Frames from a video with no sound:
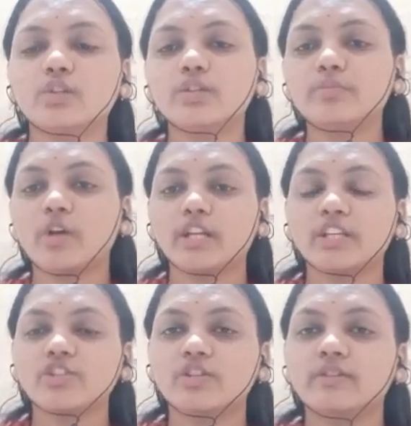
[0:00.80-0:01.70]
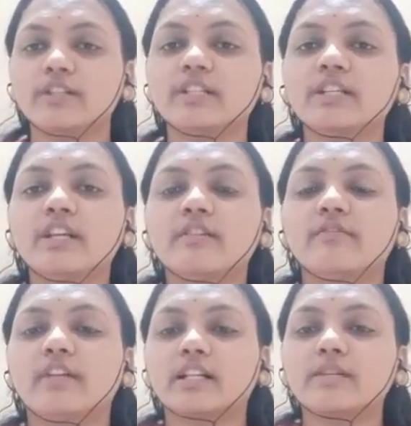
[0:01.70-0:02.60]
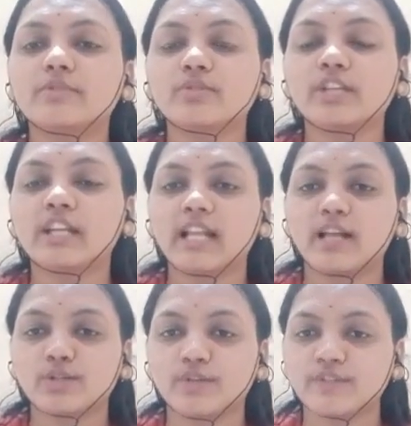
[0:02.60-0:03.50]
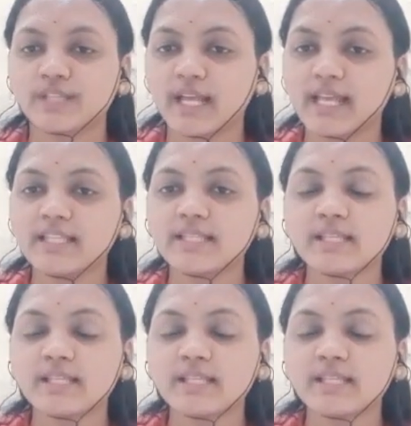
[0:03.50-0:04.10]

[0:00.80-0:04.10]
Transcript: morning, children. Welcome to the class of science.